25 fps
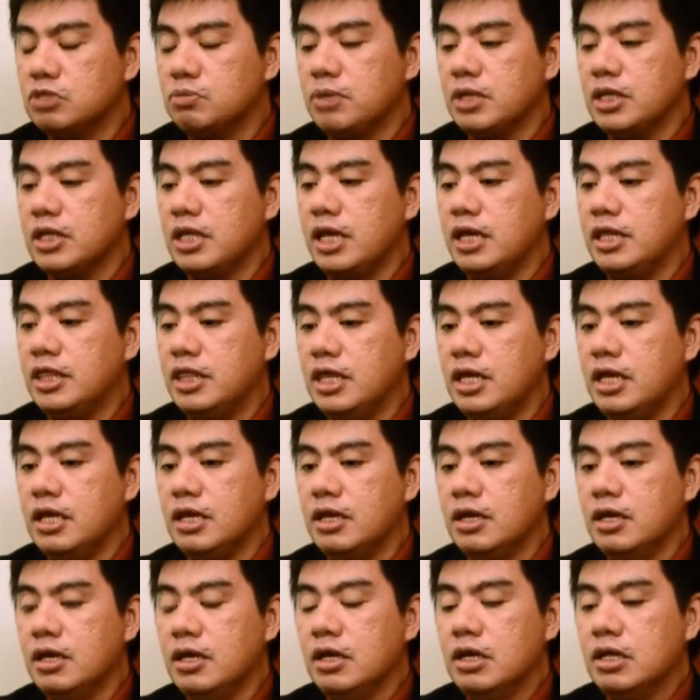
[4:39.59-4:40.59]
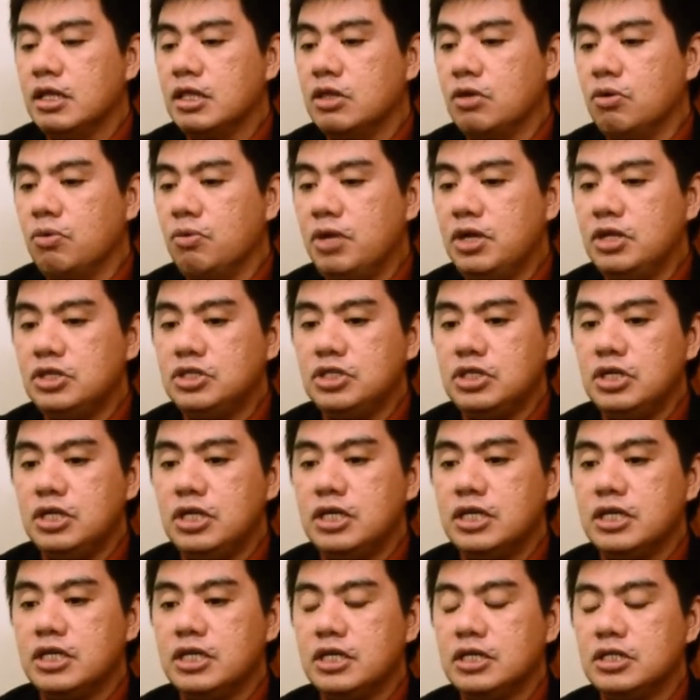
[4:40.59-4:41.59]
But I think the way
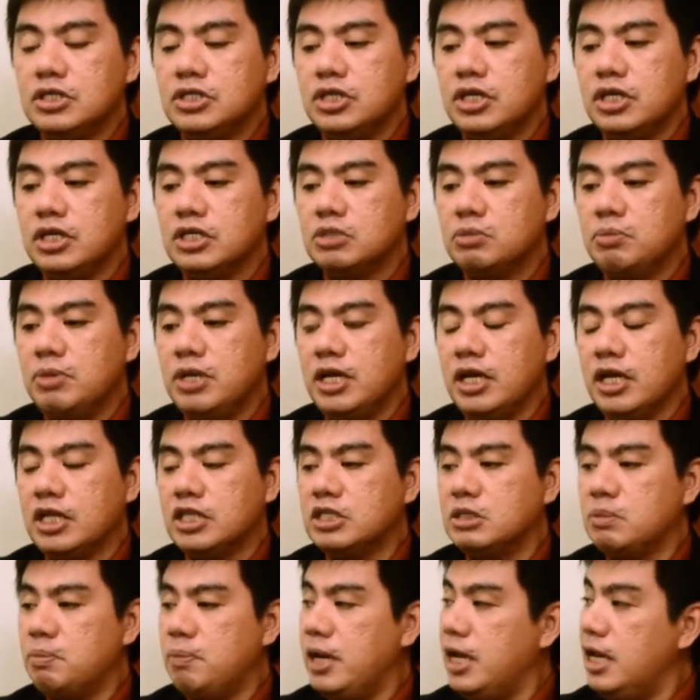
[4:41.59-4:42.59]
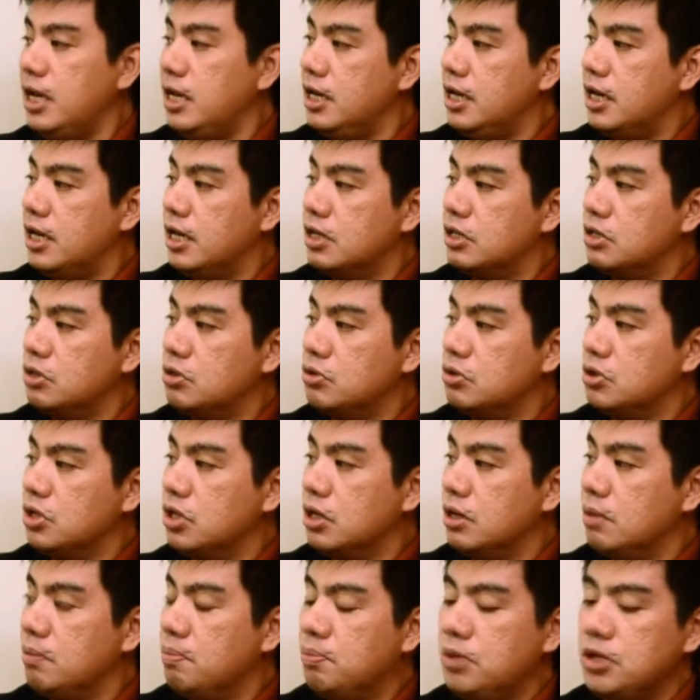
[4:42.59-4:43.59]
she has been explaining it to
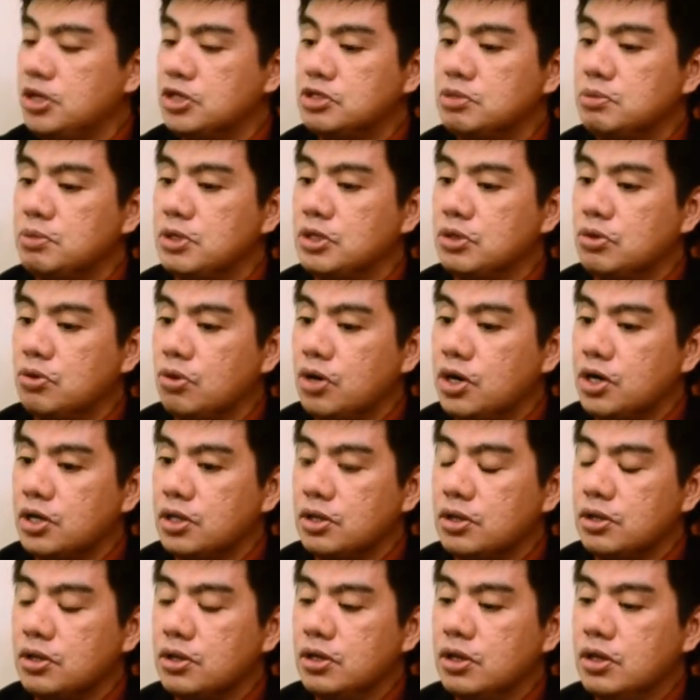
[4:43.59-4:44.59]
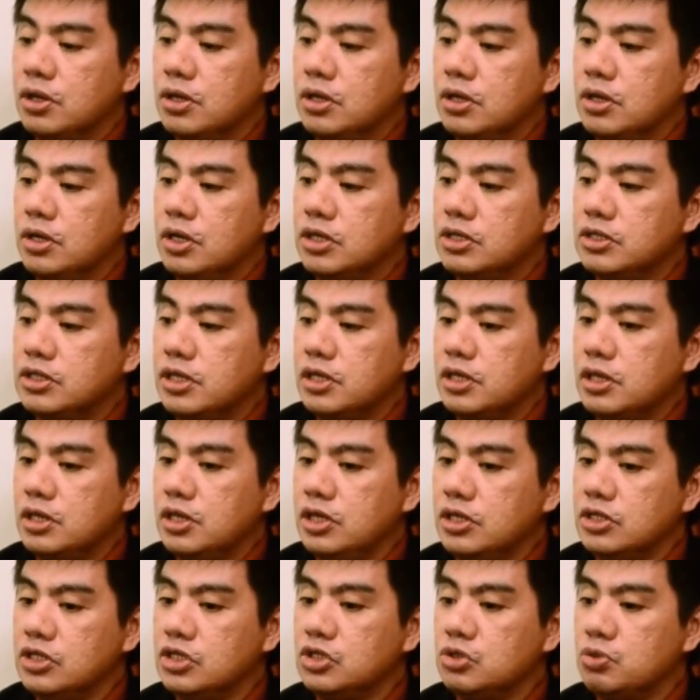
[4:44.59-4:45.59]
the impeachment court is that
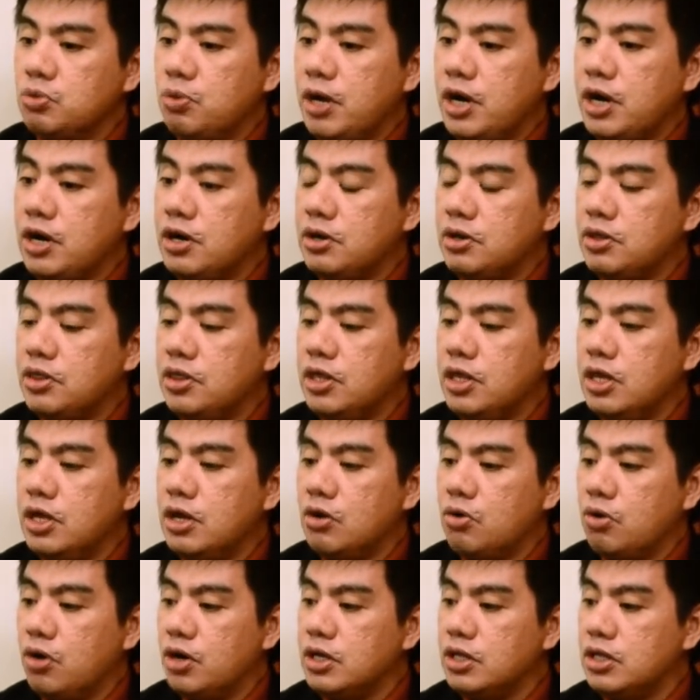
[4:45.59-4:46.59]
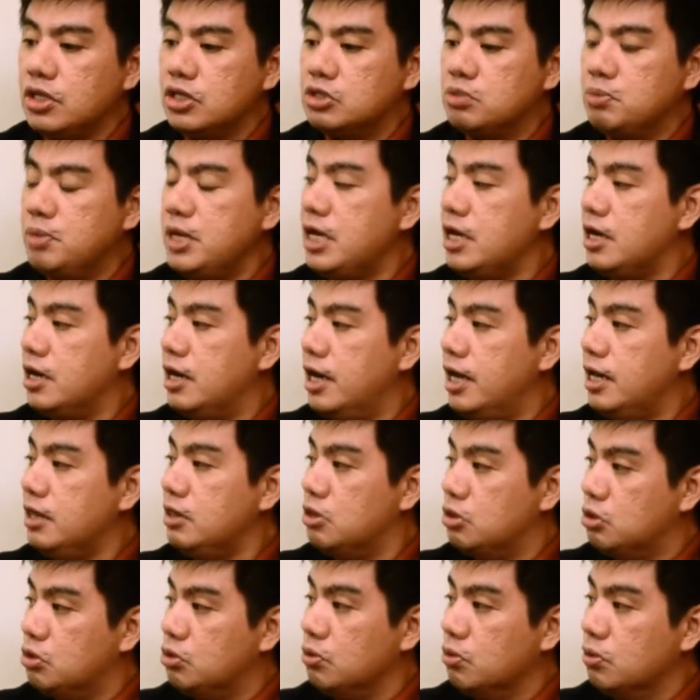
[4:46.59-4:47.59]
this is where the court is being
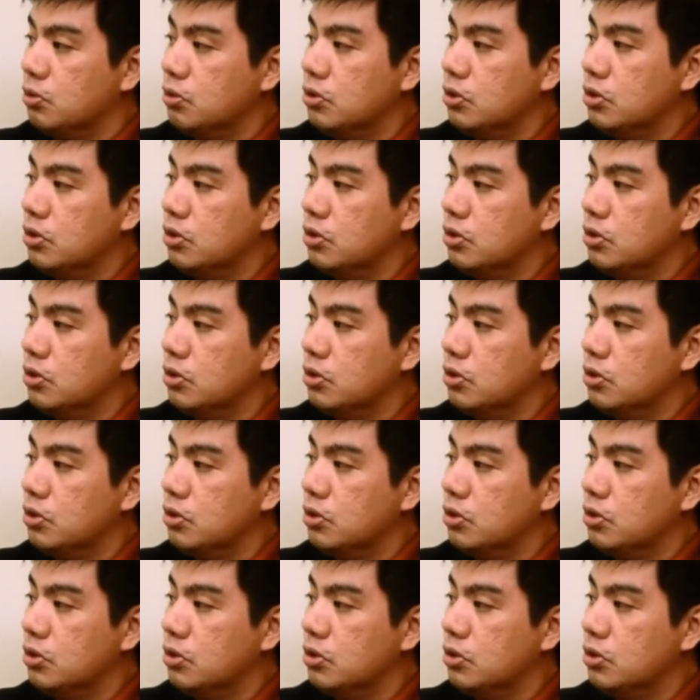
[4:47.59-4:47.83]
led to.